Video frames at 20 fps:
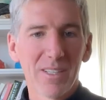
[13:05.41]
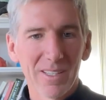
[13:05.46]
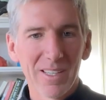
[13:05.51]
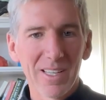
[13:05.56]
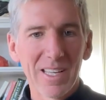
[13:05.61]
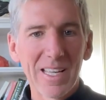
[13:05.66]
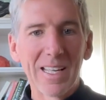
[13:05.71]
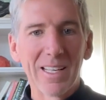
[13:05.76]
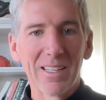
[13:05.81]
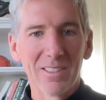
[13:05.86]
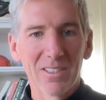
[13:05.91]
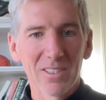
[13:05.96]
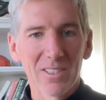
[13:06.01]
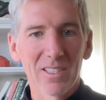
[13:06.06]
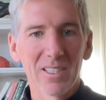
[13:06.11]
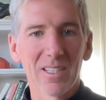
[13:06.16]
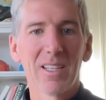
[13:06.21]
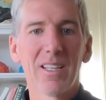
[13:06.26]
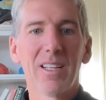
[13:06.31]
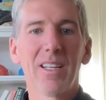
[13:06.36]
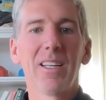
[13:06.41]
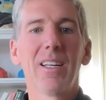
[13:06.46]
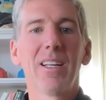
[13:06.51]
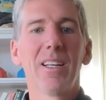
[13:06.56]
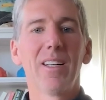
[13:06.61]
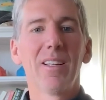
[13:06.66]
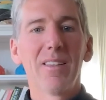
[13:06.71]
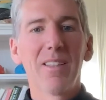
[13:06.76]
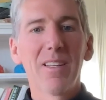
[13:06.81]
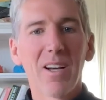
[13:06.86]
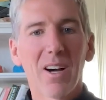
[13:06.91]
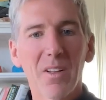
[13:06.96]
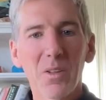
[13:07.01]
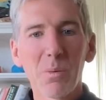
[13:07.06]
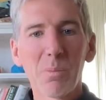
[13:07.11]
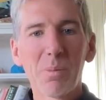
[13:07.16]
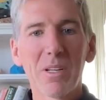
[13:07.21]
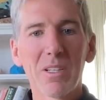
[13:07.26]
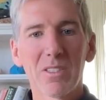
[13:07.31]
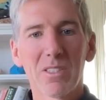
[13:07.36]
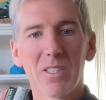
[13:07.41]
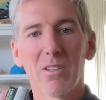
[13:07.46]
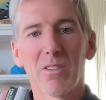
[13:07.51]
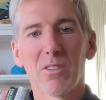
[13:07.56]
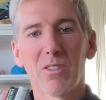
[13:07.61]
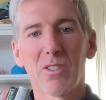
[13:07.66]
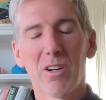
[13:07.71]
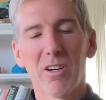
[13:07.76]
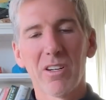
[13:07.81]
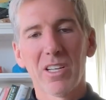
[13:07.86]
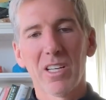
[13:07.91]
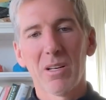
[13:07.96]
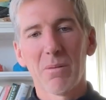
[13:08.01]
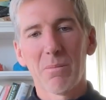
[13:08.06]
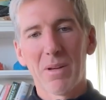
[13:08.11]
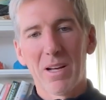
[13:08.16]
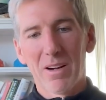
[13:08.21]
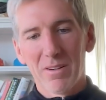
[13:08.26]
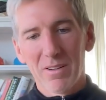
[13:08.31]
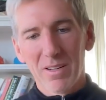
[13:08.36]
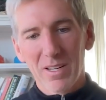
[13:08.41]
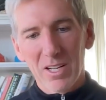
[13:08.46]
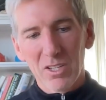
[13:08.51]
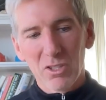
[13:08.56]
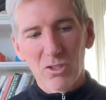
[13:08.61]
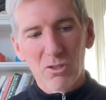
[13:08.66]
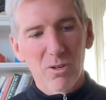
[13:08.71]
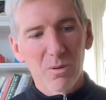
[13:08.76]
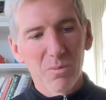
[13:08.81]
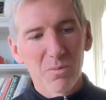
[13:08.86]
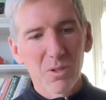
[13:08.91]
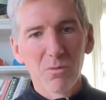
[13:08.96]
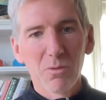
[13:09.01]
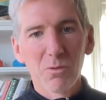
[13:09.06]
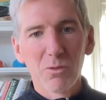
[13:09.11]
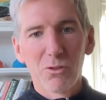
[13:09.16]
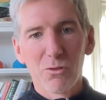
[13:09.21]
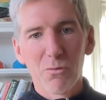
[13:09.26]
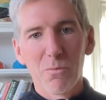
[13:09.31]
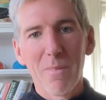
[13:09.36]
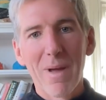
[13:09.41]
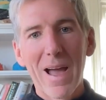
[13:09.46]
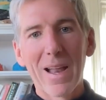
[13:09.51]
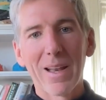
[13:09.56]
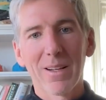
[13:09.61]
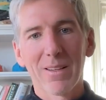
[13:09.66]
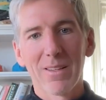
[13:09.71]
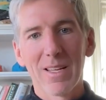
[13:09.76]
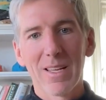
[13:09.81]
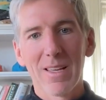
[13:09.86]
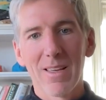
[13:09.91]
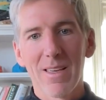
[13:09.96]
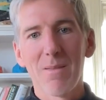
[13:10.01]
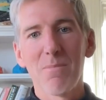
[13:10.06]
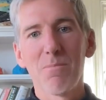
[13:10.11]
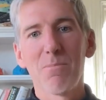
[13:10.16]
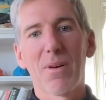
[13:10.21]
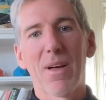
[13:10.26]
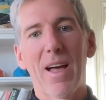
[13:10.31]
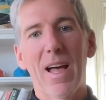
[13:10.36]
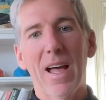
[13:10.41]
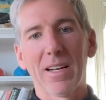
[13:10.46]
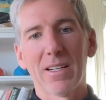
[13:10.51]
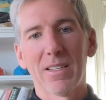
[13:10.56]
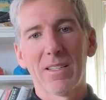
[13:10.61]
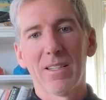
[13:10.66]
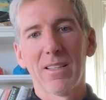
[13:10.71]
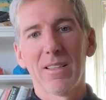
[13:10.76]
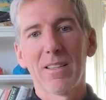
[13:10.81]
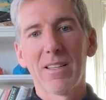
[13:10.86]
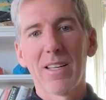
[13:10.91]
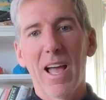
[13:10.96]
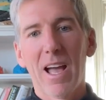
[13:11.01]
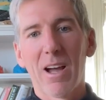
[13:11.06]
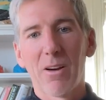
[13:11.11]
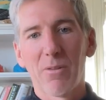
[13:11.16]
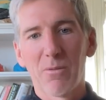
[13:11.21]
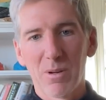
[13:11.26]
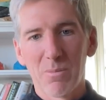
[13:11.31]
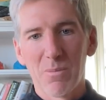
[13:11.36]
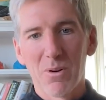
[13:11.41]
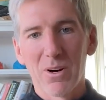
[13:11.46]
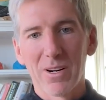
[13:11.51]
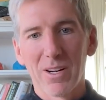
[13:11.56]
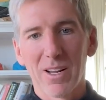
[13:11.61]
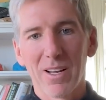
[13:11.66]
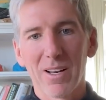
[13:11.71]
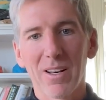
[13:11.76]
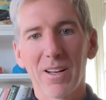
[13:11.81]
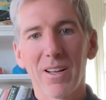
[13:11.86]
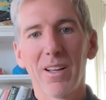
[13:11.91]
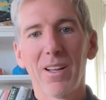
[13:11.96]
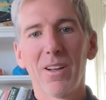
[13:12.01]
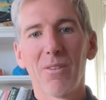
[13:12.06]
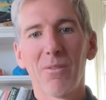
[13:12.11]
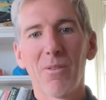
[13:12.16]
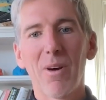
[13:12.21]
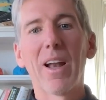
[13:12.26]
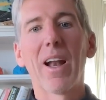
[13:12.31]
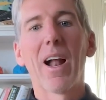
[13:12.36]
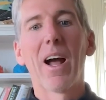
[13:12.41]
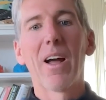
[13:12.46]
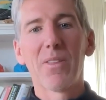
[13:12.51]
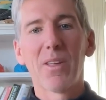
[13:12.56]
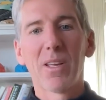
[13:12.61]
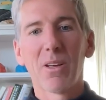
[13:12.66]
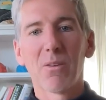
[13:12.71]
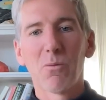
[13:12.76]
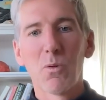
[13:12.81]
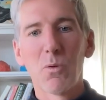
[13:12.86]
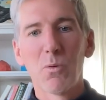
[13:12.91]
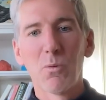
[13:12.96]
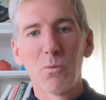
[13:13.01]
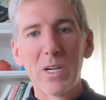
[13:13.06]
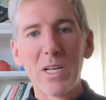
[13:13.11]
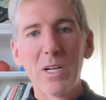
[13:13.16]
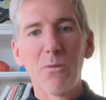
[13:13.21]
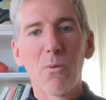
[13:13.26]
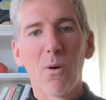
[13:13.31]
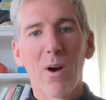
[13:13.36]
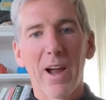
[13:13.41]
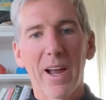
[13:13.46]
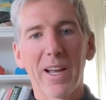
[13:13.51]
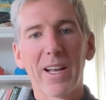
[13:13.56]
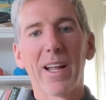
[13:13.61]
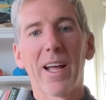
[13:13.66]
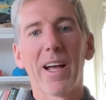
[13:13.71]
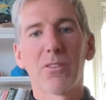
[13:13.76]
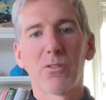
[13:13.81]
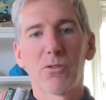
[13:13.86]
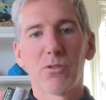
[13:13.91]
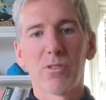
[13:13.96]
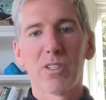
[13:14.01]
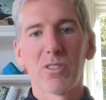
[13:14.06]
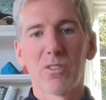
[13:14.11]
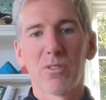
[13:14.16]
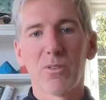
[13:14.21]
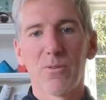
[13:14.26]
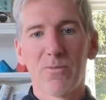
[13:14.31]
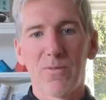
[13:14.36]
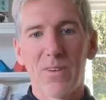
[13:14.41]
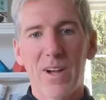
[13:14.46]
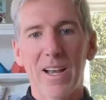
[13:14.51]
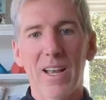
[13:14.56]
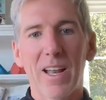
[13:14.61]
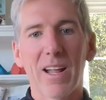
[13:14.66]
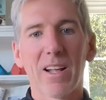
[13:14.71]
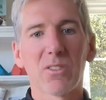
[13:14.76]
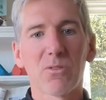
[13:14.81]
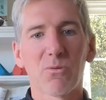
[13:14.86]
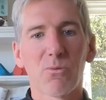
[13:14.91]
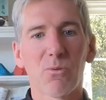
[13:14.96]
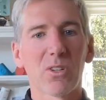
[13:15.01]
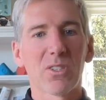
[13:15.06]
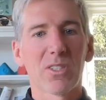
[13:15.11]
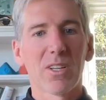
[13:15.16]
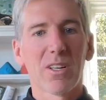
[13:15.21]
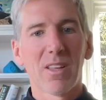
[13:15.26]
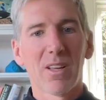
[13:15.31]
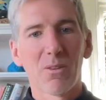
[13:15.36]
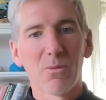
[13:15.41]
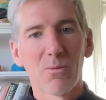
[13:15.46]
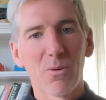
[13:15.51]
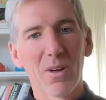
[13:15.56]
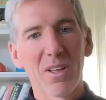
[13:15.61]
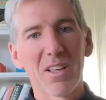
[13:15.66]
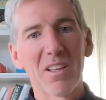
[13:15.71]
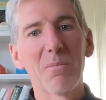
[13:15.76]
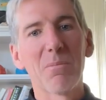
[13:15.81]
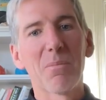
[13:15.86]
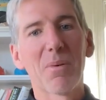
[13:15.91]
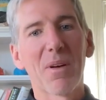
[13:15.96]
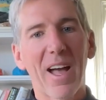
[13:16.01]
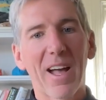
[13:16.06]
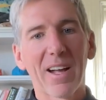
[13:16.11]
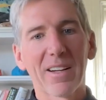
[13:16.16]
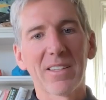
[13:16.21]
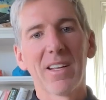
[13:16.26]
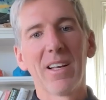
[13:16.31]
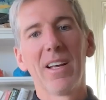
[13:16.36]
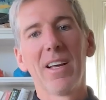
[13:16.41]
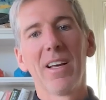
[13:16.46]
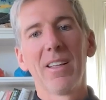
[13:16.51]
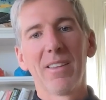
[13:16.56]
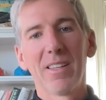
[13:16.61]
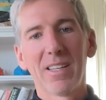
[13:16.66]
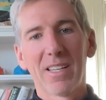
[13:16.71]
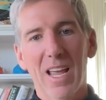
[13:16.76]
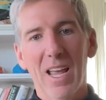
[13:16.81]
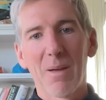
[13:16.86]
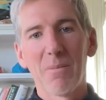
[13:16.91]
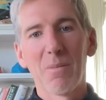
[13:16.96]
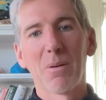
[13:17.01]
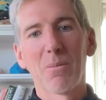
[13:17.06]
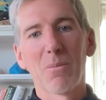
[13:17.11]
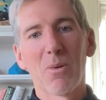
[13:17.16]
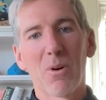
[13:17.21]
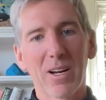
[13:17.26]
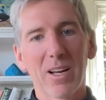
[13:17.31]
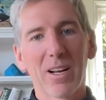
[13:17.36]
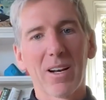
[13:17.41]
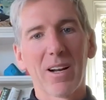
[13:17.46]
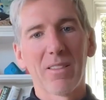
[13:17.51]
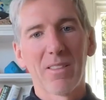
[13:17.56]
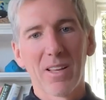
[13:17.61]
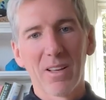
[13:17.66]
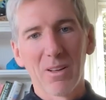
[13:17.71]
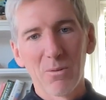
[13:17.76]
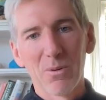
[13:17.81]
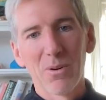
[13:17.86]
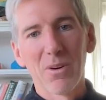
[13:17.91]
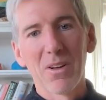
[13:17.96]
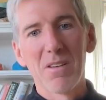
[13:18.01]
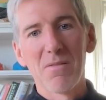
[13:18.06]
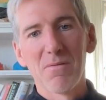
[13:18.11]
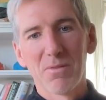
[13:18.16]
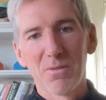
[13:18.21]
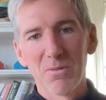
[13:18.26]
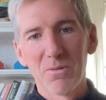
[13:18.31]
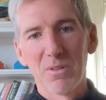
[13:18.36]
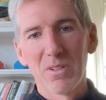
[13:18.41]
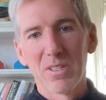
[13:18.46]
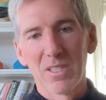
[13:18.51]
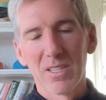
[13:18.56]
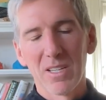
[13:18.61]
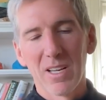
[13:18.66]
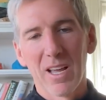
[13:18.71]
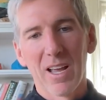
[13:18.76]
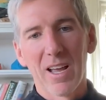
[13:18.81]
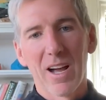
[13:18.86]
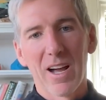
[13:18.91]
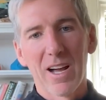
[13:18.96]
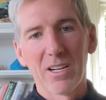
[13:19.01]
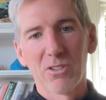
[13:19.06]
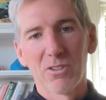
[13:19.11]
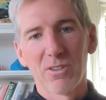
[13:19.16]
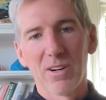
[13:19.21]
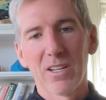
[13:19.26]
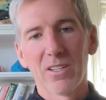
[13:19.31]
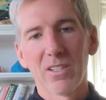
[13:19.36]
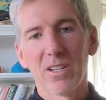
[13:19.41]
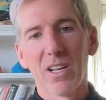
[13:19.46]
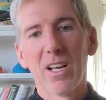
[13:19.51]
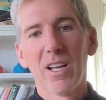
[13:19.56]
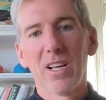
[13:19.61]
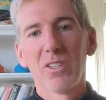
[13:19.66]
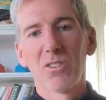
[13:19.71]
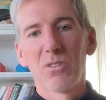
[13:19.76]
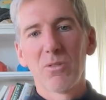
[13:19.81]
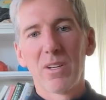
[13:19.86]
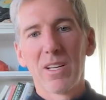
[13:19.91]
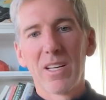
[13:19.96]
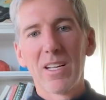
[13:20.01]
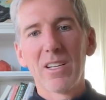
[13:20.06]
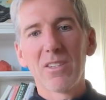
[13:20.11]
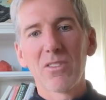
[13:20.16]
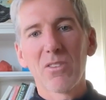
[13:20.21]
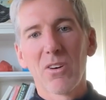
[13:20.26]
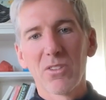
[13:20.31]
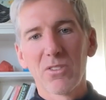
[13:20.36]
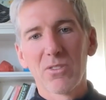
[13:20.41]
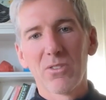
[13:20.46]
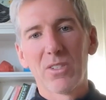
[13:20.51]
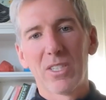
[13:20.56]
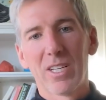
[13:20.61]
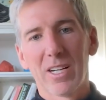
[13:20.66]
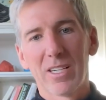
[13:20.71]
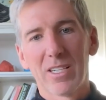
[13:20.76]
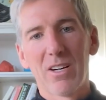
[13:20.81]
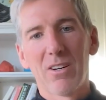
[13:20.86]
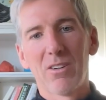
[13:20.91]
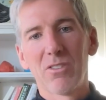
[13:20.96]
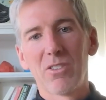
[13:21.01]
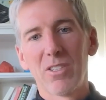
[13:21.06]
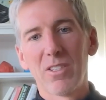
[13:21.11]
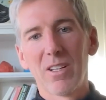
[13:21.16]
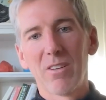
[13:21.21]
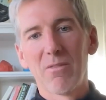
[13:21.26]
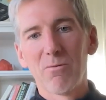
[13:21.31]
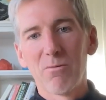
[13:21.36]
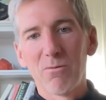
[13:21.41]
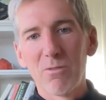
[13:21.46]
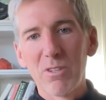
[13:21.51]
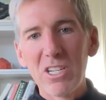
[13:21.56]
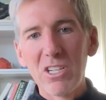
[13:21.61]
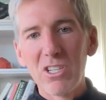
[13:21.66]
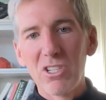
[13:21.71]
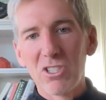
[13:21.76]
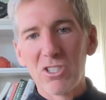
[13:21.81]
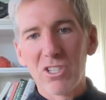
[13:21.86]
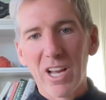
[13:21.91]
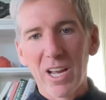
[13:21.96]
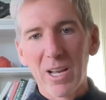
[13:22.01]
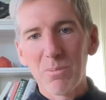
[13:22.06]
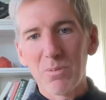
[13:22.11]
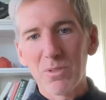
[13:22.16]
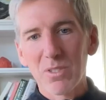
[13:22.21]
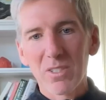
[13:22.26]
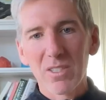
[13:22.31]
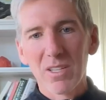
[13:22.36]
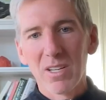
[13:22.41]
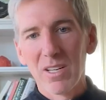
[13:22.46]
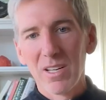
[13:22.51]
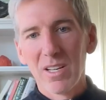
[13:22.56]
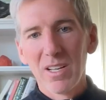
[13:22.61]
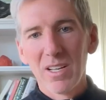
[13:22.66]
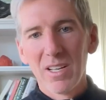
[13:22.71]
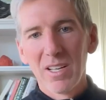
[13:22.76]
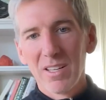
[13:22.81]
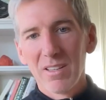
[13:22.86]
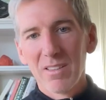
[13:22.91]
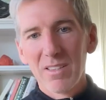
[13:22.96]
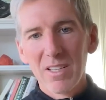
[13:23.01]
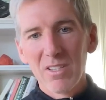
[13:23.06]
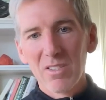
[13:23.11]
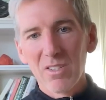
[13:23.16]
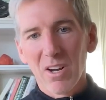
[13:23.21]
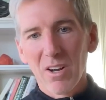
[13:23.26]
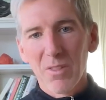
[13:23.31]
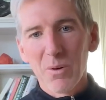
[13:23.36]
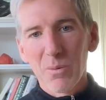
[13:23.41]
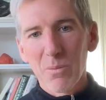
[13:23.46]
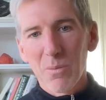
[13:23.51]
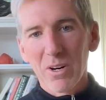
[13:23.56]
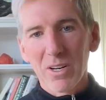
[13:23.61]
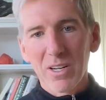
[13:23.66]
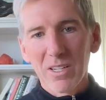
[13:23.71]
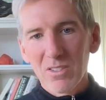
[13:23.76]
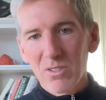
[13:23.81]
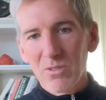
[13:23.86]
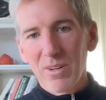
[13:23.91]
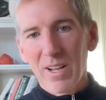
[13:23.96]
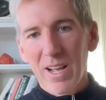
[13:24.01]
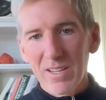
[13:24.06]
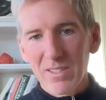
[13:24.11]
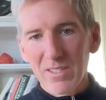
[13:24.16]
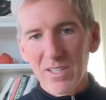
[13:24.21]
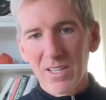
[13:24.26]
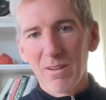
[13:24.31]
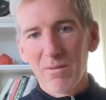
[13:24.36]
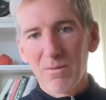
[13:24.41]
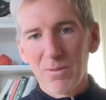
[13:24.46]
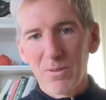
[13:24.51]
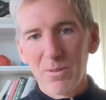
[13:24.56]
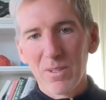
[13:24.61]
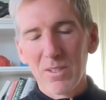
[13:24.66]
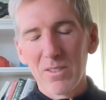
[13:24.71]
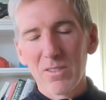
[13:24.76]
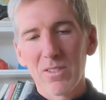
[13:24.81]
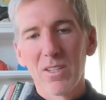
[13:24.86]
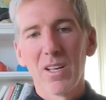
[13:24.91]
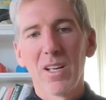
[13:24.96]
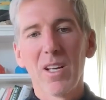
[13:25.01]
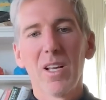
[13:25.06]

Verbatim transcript: is. The other piece that you're talking about is crypto will dramatically impact the equity market, right? I think it will rewrite how traditional finance works. I think it will impact the gaming market. I think it will influence the AI trend. So it is also a technology that reshapes these other markets, so it has influence.